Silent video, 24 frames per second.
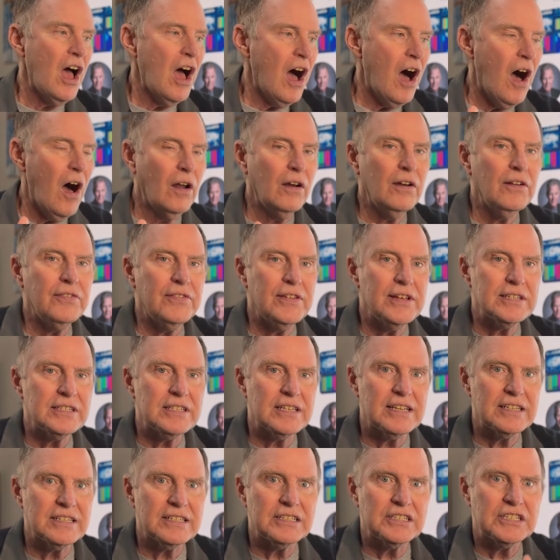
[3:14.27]
All of this
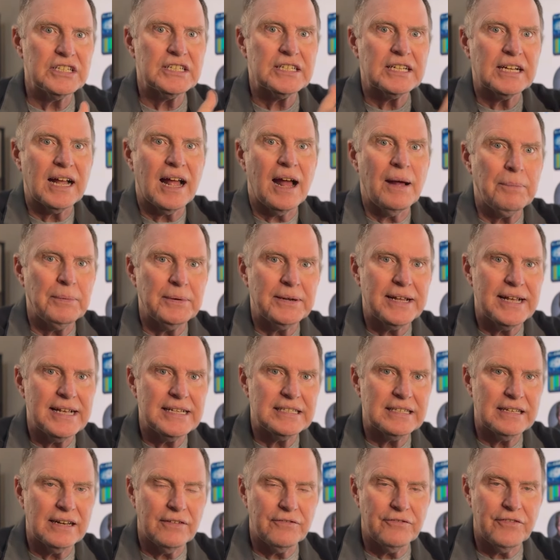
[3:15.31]
is in just a couple of
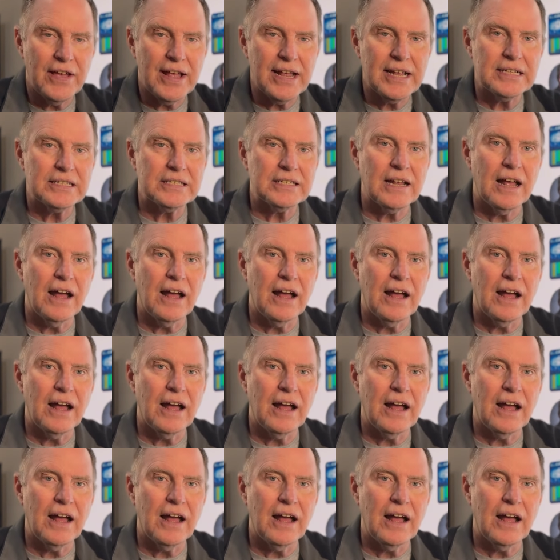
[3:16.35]
days in advance